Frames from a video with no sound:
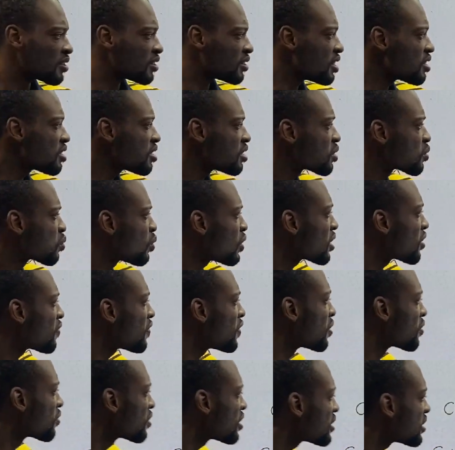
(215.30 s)
This is one
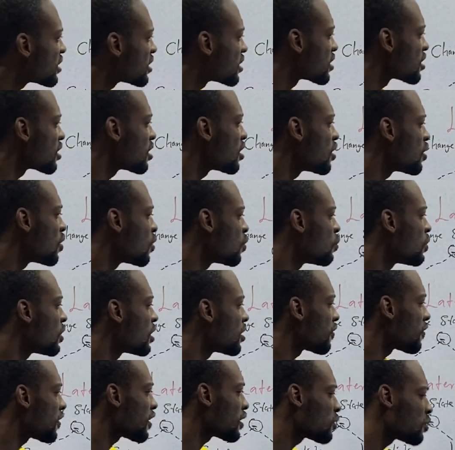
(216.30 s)
of the reasons
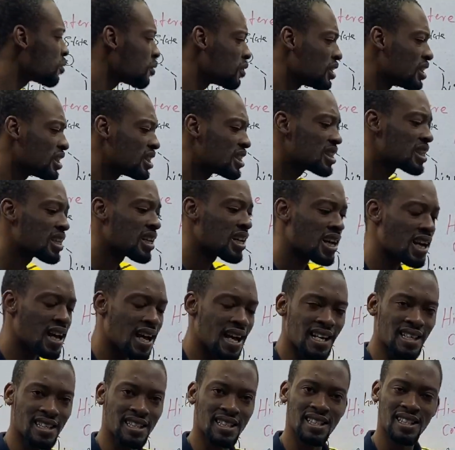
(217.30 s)
we refer to it
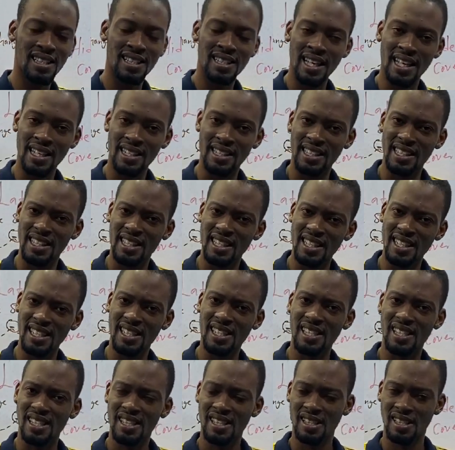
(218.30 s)
as
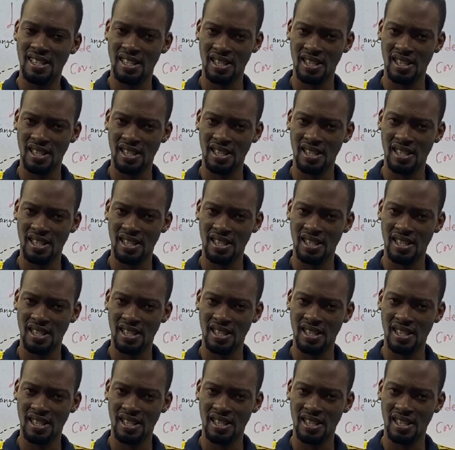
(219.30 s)
latent